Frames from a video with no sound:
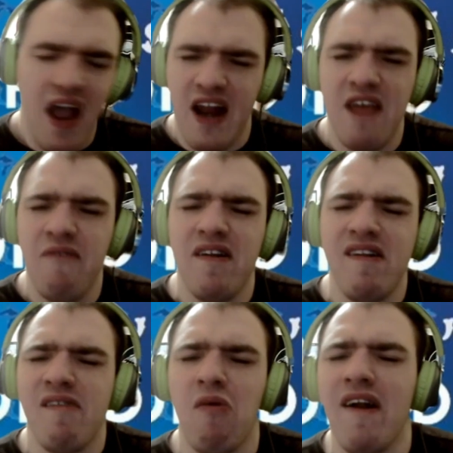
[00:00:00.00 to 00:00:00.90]
And even
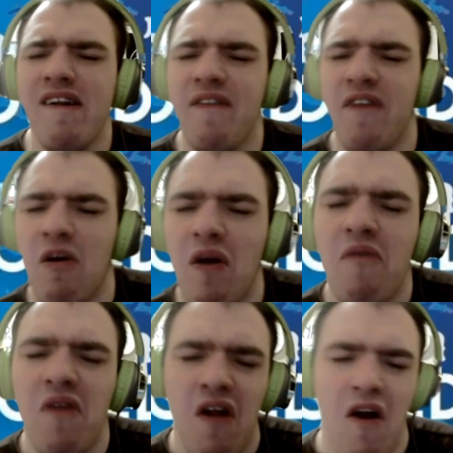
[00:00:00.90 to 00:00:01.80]
just watching the
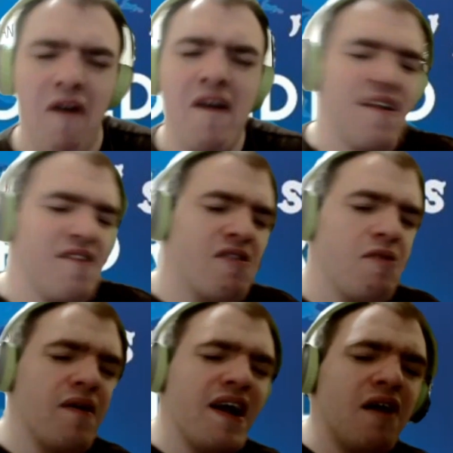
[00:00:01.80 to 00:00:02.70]
Cleveland Guardians, who
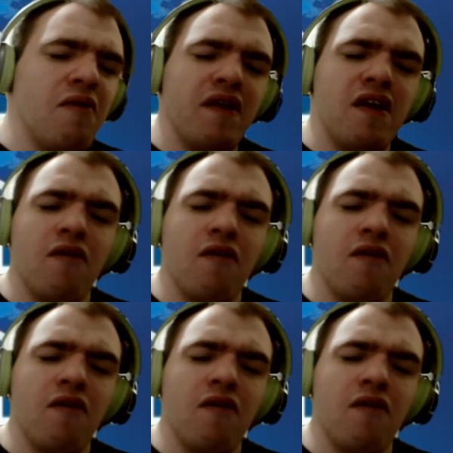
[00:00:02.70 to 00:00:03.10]
are now,